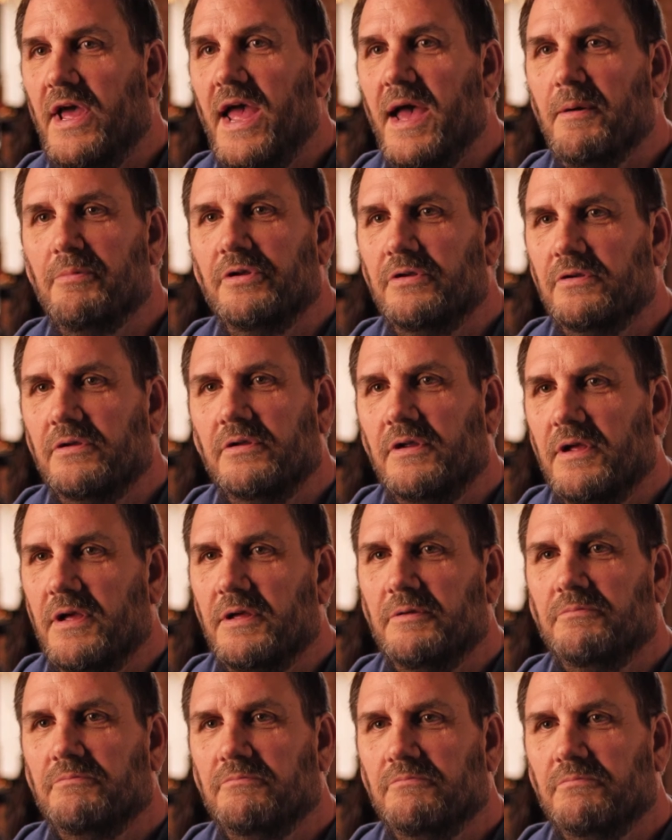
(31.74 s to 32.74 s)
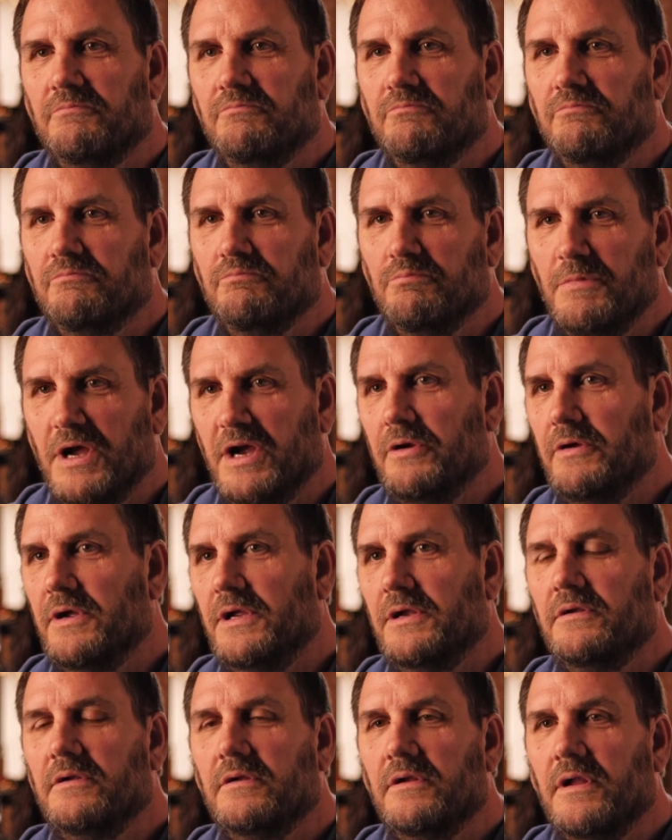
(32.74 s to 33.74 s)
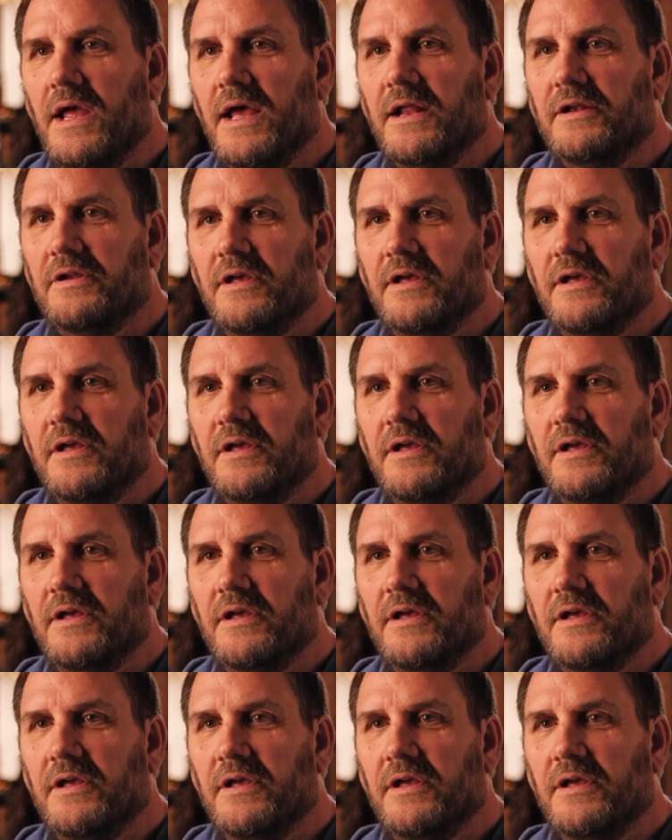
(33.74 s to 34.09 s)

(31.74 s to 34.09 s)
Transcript: happened, had married, had